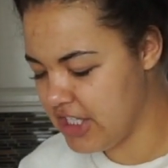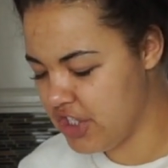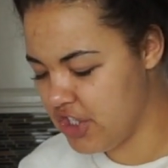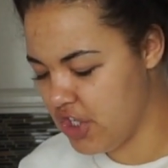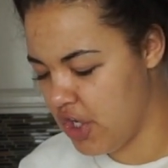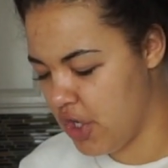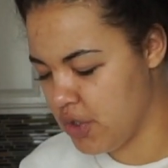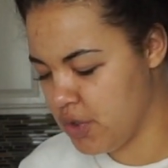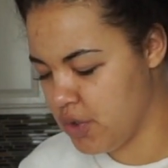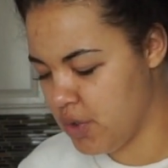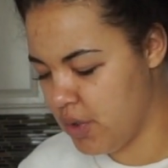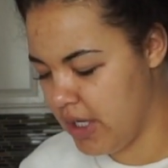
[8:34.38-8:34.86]
it's
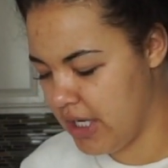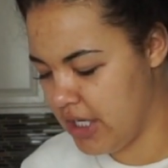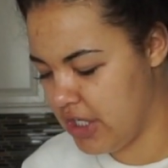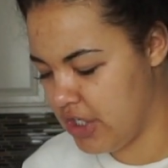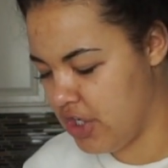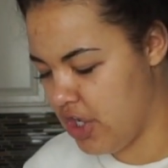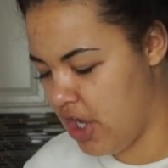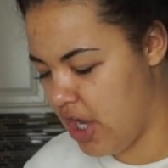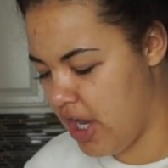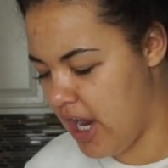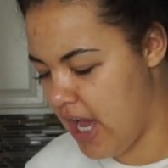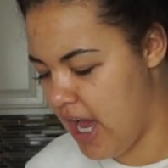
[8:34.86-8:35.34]
also like
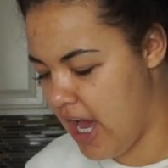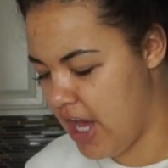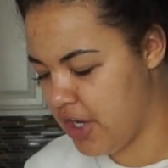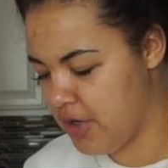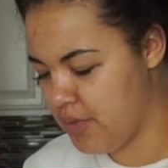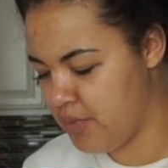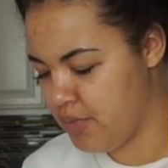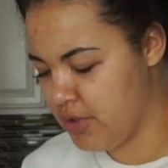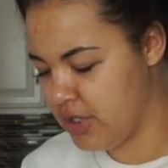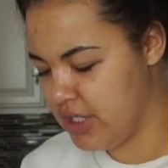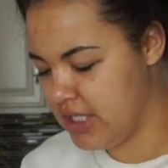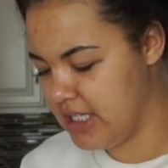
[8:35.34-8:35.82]
not
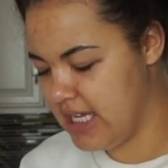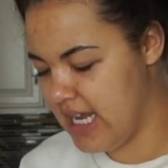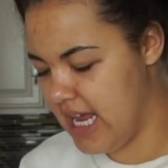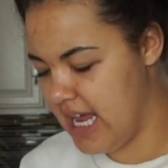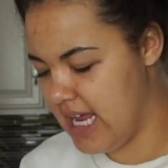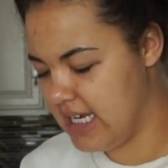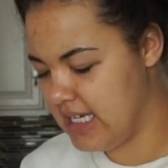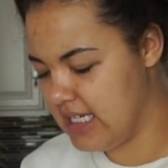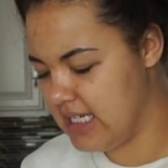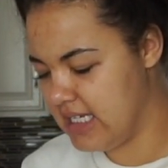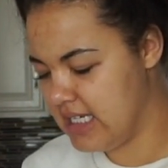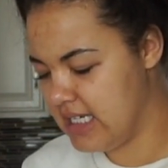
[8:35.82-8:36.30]

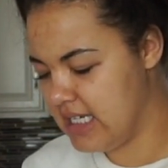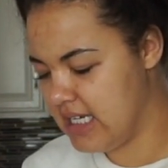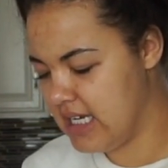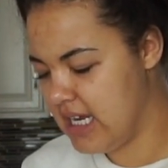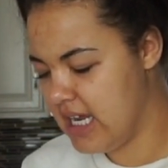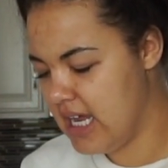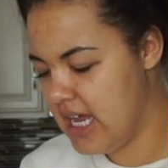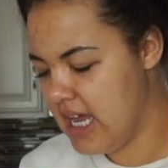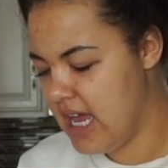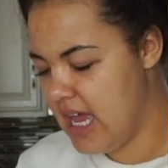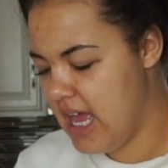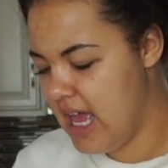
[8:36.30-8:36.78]
100%
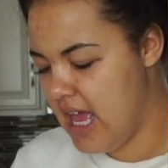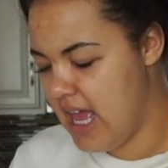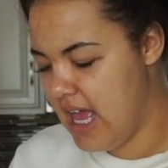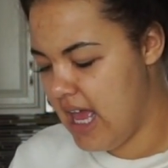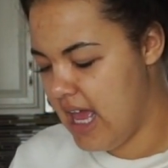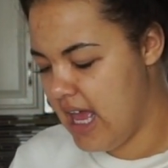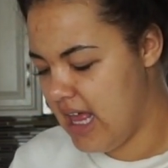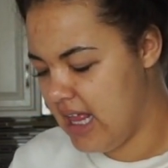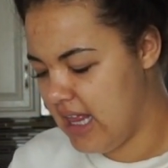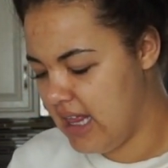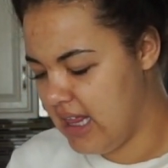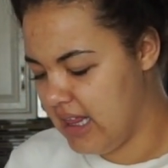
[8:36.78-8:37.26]

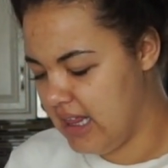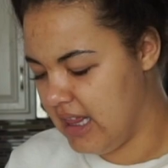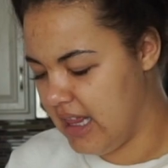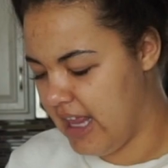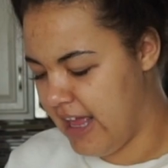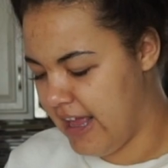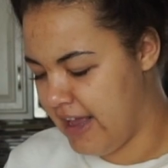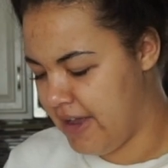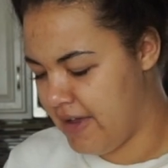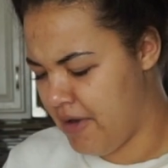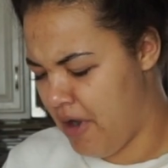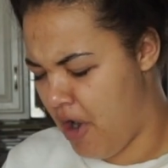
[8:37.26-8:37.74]

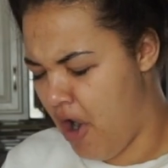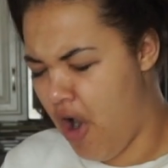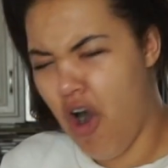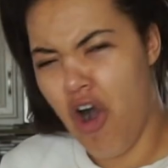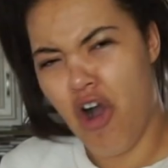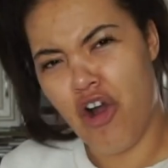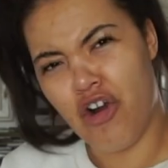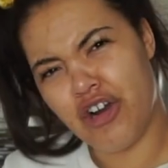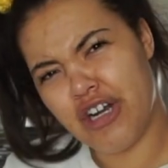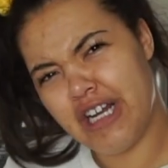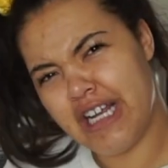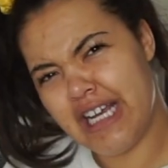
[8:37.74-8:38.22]
like
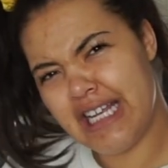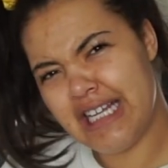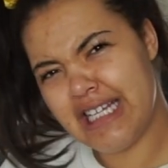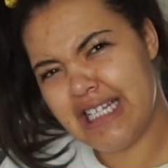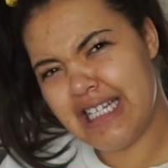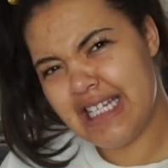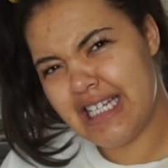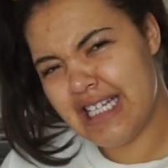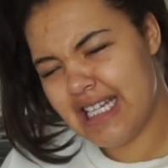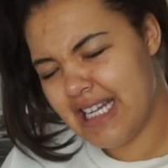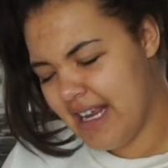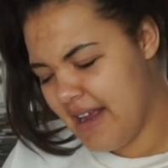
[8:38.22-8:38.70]

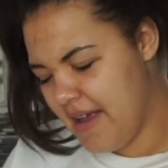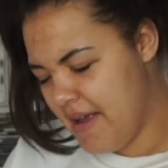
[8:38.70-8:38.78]
hardened.